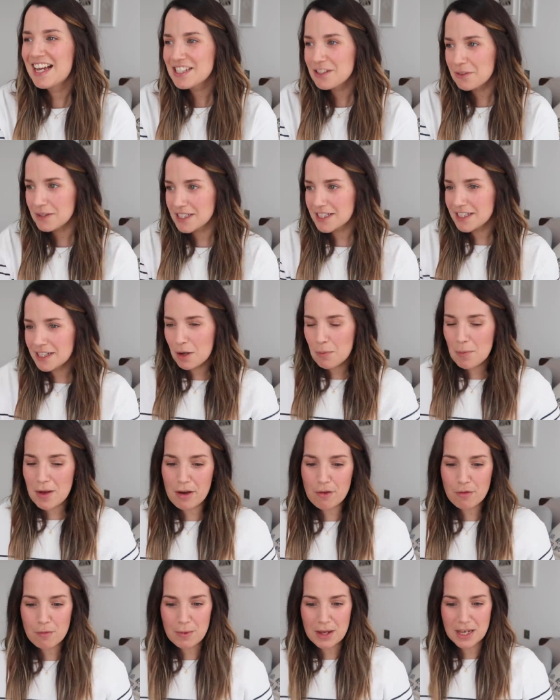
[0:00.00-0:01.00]
So I sit up
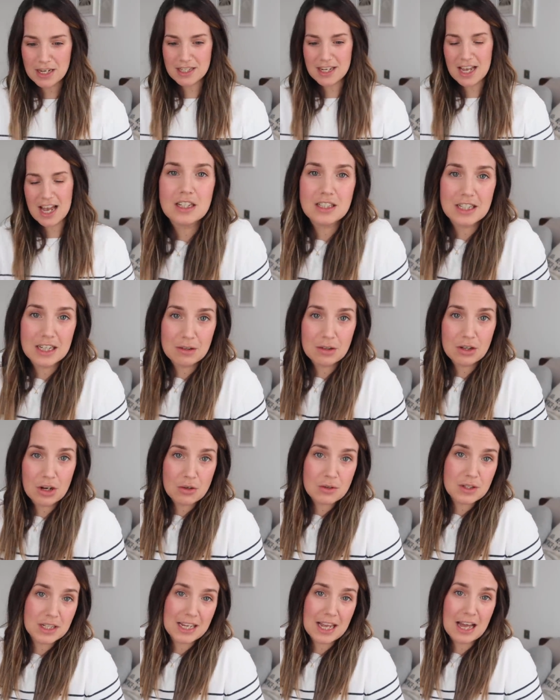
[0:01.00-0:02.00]
out of bed. As I
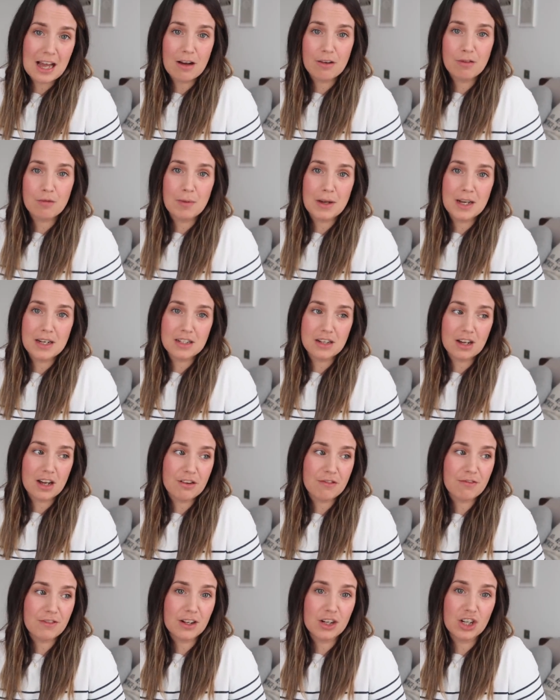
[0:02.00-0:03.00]
go to get out of bed,
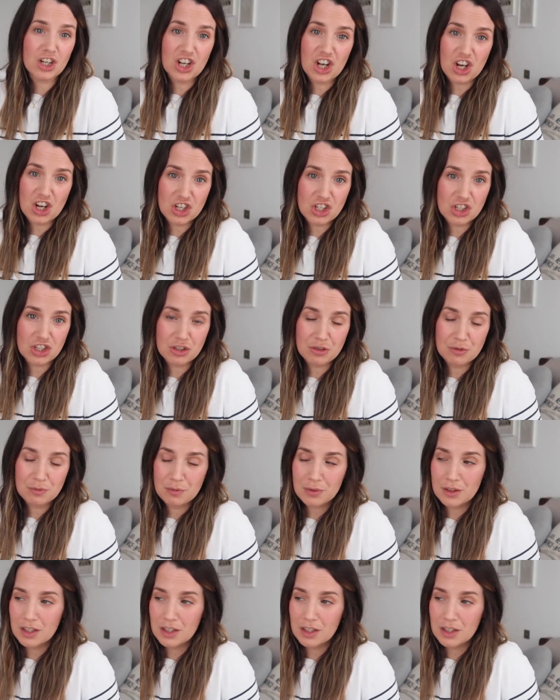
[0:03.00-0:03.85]
I feel a gush.